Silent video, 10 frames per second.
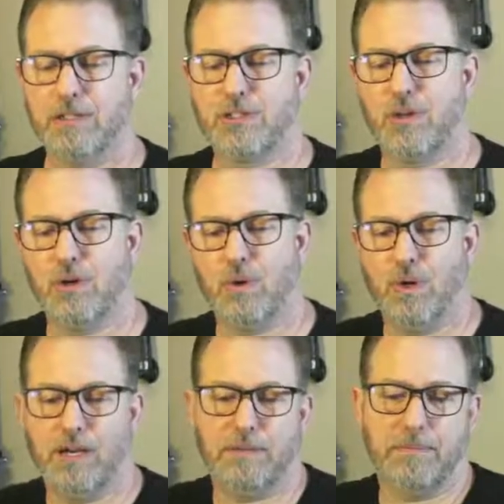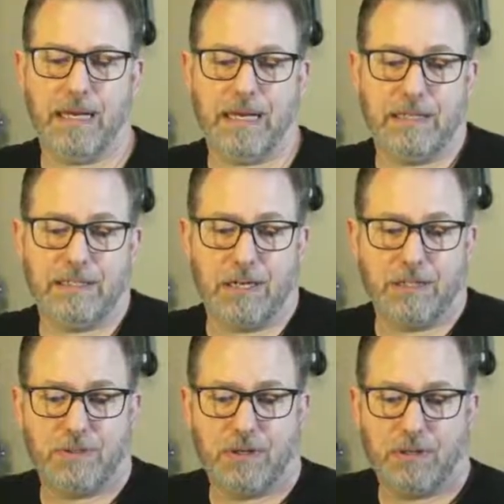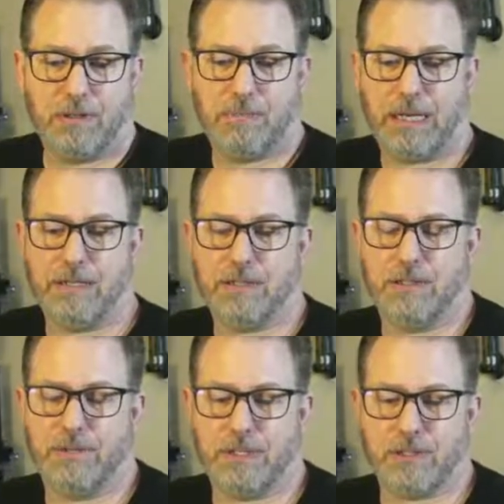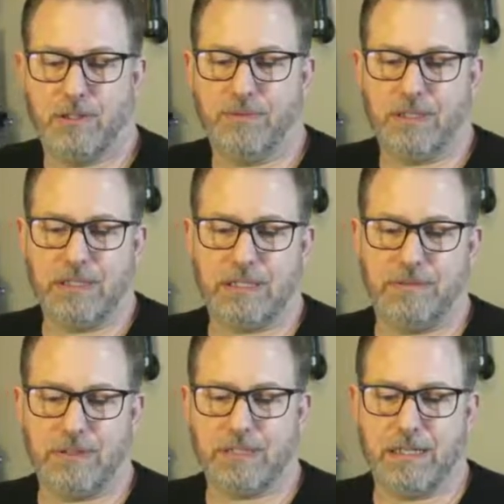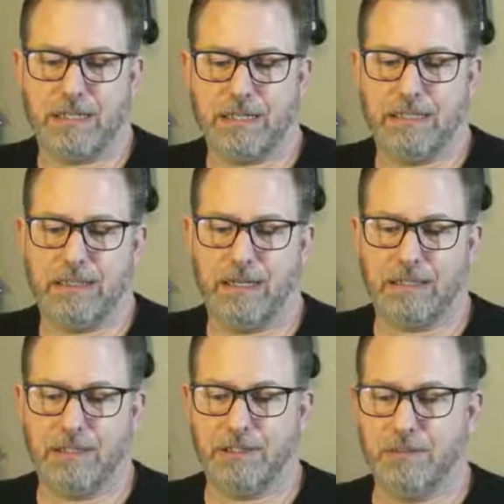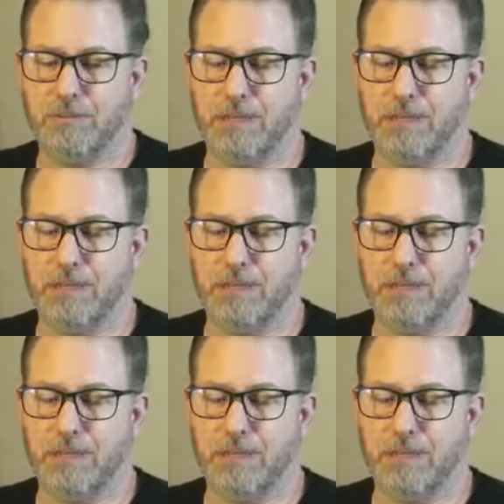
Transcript: So I can talk to our pals over at Sovol and see if there's anything they'd like to do.